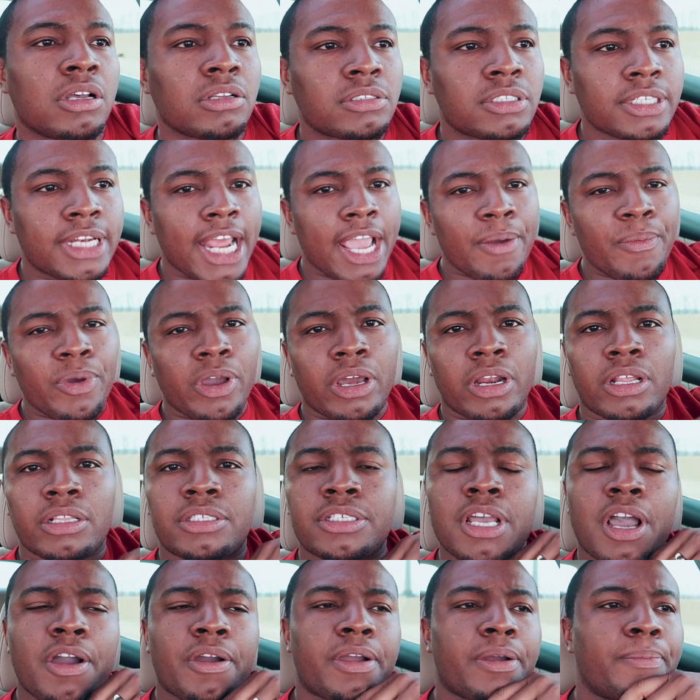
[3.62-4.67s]
So today we're going
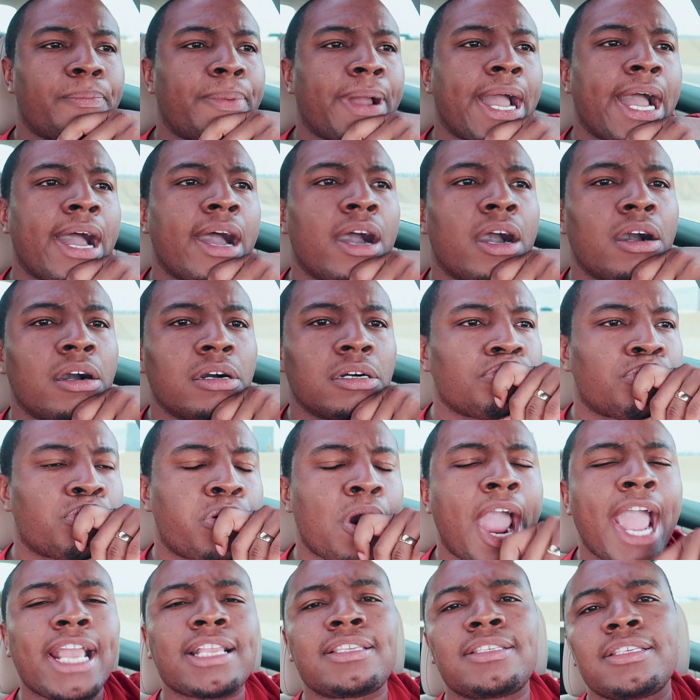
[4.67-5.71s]
to talk about
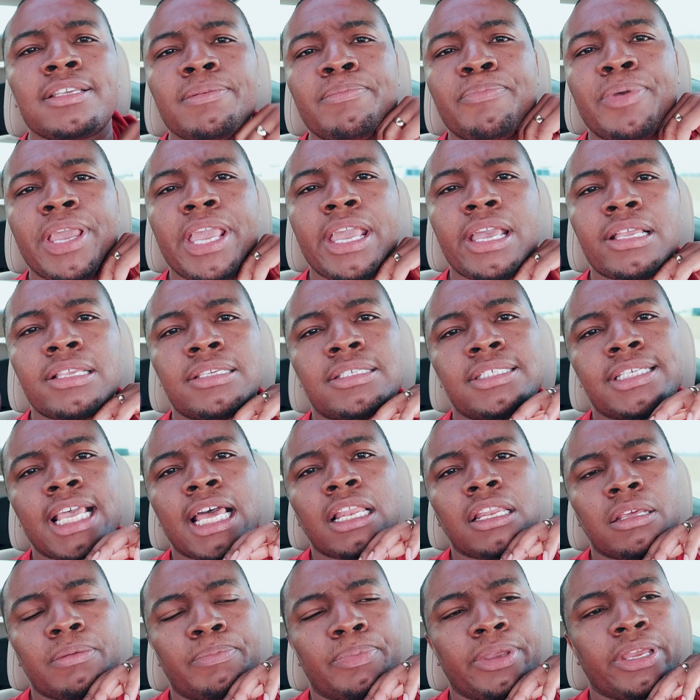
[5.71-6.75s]
practicing being
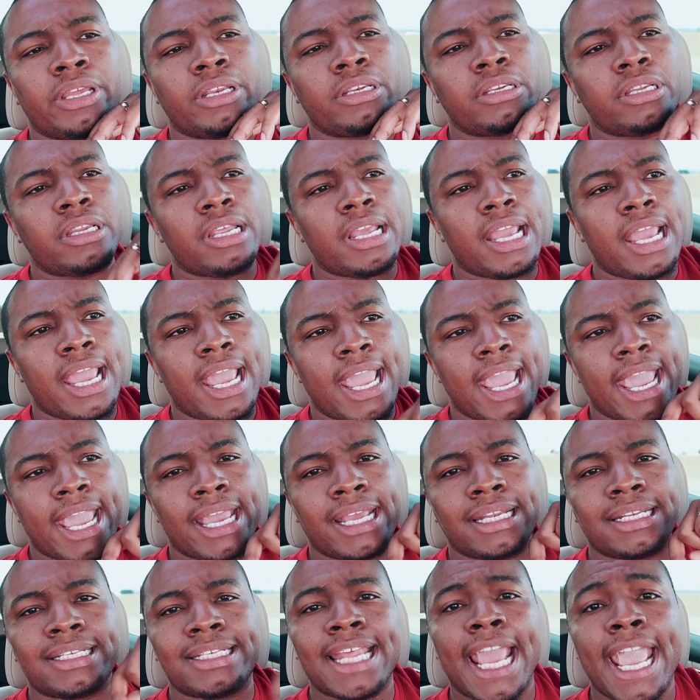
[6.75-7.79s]
celibate
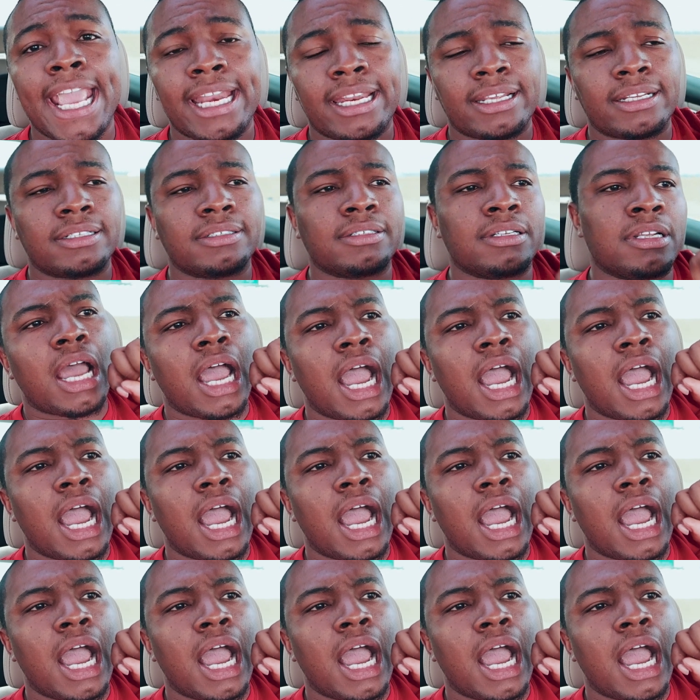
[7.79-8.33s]
and dating.